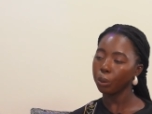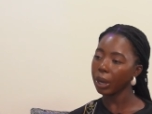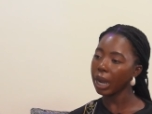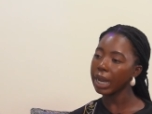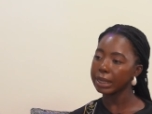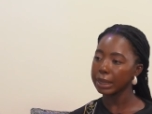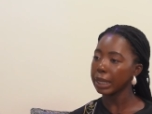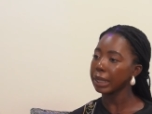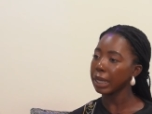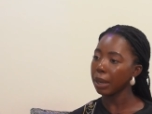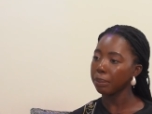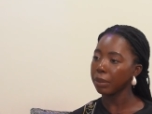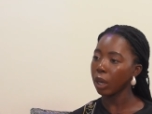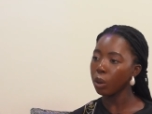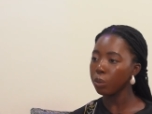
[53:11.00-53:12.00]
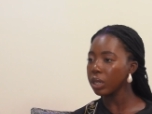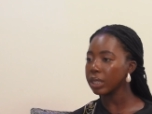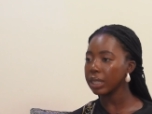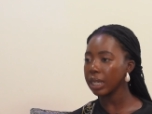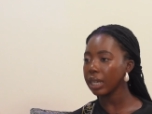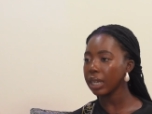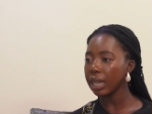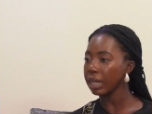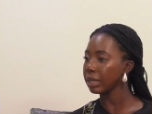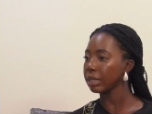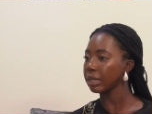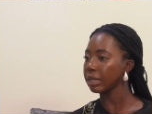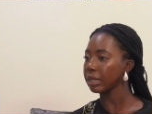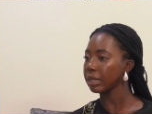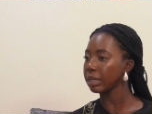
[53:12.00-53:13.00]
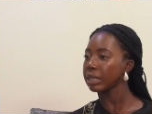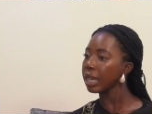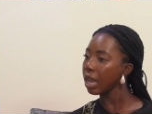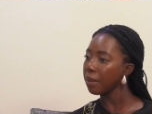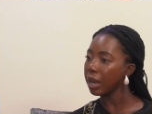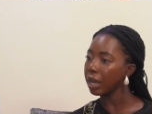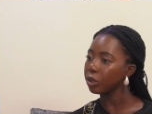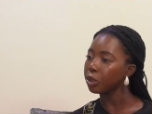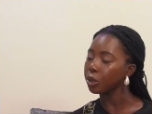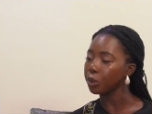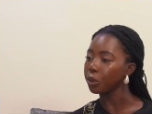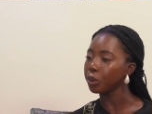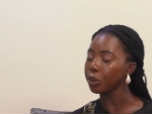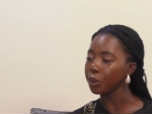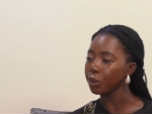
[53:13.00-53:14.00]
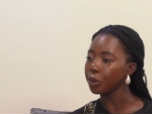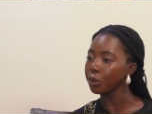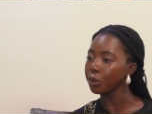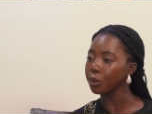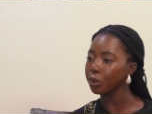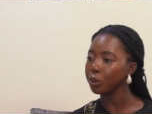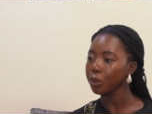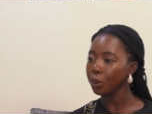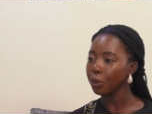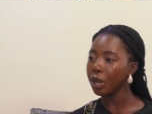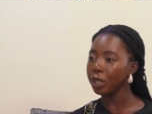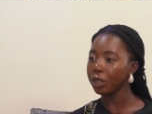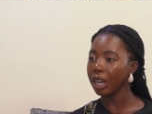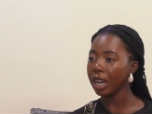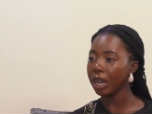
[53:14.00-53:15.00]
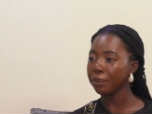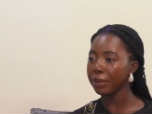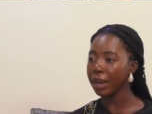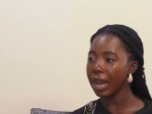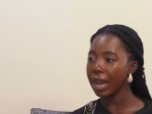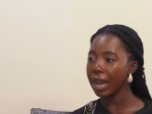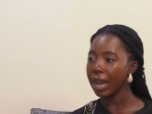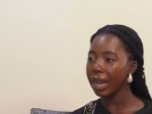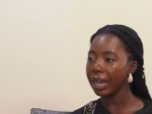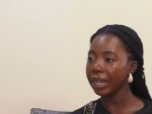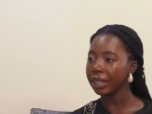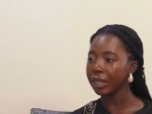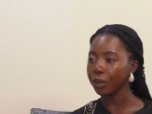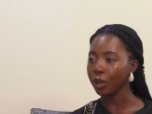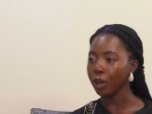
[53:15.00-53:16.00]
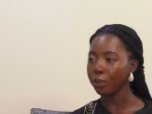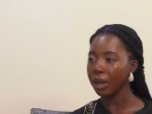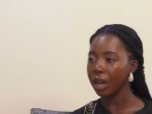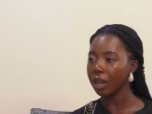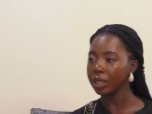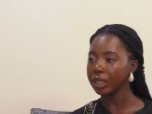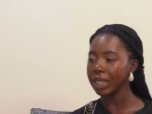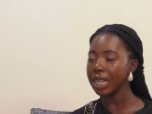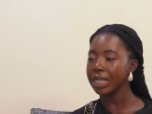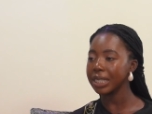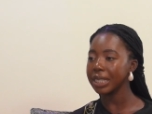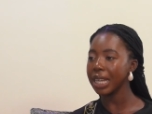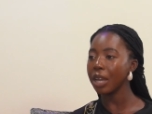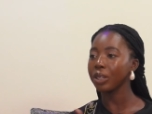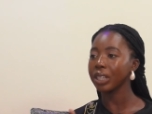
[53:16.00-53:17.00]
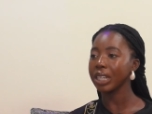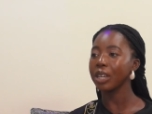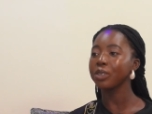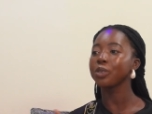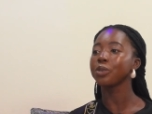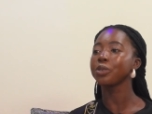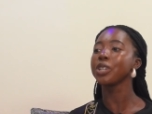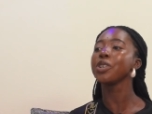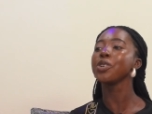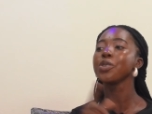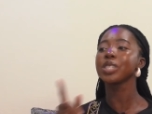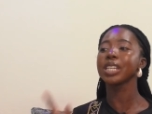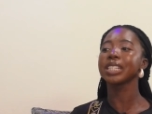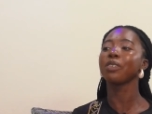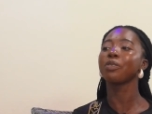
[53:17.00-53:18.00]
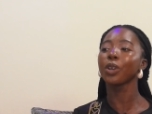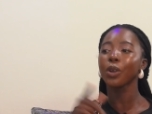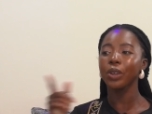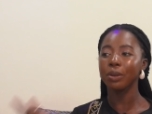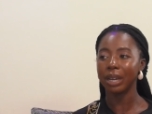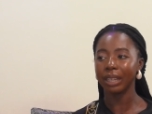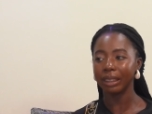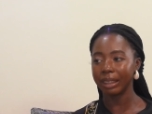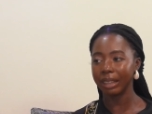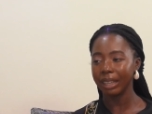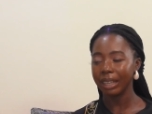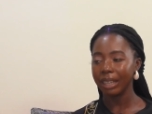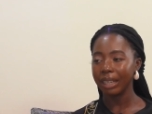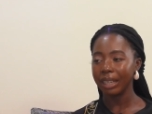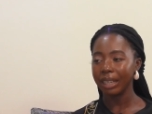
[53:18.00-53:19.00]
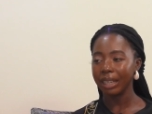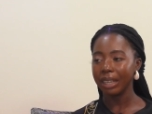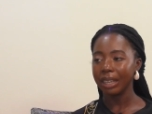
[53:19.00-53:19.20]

quite a number, almost as same as you yeah. would use when you are buying a normal, well, just that you get to reuse yes. it the following month. Yes.